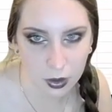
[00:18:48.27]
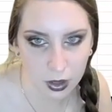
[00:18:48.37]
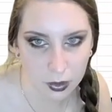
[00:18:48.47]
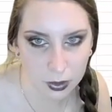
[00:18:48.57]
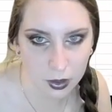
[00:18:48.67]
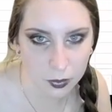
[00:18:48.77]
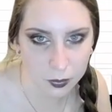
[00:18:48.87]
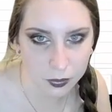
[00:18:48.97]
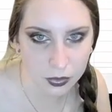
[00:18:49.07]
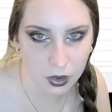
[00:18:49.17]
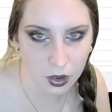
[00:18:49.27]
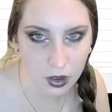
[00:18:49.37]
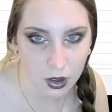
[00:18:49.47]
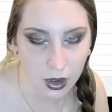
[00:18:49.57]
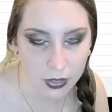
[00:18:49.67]
Okay, there we go.
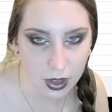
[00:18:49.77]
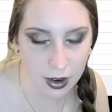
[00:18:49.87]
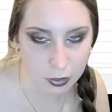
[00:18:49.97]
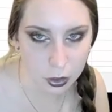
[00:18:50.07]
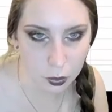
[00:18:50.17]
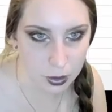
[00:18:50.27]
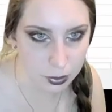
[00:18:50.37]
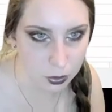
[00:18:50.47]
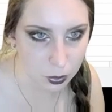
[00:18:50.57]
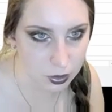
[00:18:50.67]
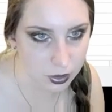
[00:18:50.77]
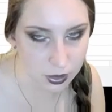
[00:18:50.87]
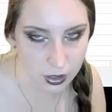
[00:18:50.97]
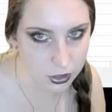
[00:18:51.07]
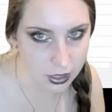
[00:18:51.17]
And that average went up as well because
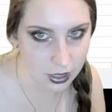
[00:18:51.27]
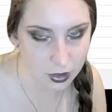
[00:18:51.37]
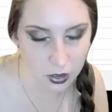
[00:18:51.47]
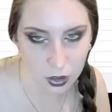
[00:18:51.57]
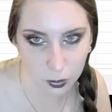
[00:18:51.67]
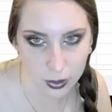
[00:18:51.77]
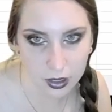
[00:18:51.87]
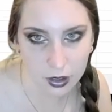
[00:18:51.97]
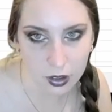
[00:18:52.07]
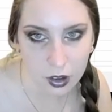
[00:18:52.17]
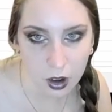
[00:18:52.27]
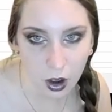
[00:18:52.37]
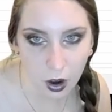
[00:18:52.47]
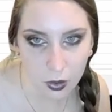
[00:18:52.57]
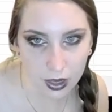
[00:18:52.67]
I just added a little bit.
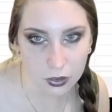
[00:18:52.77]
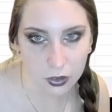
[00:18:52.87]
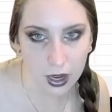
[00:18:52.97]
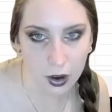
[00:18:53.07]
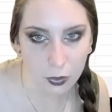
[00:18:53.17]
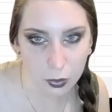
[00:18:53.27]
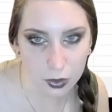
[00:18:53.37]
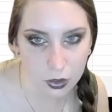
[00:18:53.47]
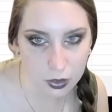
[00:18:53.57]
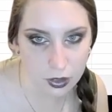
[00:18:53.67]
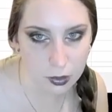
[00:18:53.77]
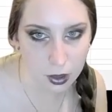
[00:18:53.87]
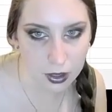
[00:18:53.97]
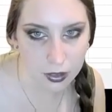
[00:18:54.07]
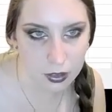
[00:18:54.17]
Okay, so now if we want to do this in
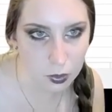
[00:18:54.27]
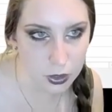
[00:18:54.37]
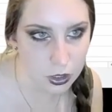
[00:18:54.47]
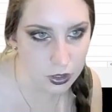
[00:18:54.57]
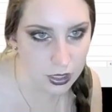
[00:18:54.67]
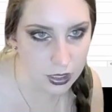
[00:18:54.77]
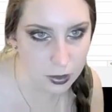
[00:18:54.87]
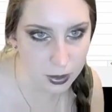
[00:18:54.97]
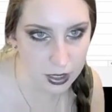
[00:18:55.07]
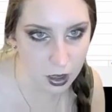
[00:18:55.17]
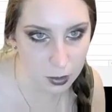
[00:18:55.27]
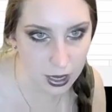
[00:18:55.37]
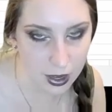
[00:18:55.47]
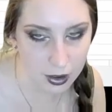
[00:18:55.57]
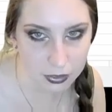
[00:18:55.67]
months, we just need it to be column
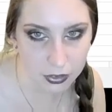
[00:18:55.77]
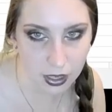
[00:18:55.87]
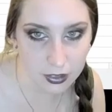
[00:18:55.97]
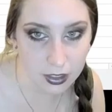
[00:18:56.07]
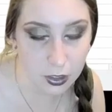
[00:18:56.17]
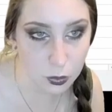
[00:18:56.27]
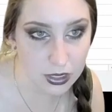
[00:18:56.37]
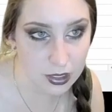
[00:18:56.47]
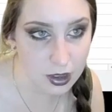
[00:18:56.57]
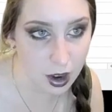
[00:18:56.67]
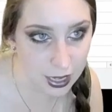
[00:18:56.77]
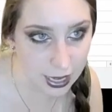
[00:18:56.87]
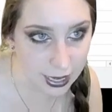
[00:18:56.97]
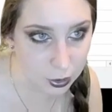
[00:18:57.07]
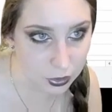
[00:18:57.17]
F. And since we did not
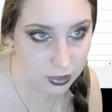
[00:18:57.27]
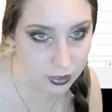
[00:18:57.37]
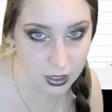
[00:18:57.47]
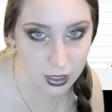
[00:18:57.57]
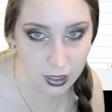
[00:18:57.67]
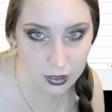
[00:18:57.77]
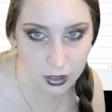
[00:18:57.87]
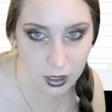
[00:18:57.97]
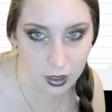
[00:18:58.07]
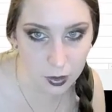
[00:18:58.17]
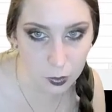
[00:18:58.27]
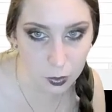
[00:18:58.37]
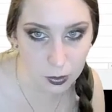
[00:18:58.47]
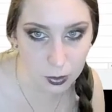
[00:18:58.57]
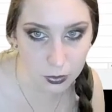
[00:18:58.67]
anchor these E's
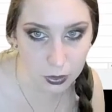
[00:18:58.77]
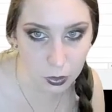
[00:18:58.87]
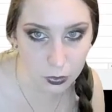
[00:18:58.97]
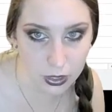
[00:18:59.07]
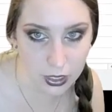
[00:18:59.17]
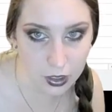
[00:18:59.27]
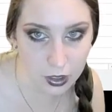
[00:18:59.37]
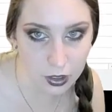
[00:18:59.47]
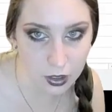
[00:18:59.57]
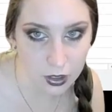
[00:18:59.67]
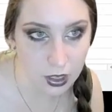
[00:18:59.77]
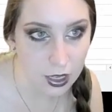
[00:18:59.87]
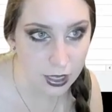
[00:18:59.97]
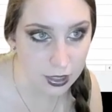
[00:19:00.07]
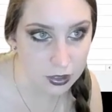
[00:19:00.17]
when we move this over here,
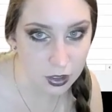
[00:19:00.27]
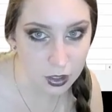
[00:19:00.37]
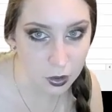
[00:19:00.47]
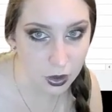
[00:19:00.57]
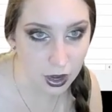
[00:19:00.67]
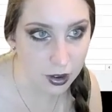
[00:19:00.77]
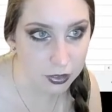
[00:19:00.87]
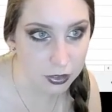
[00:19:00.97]
it's going to go to F.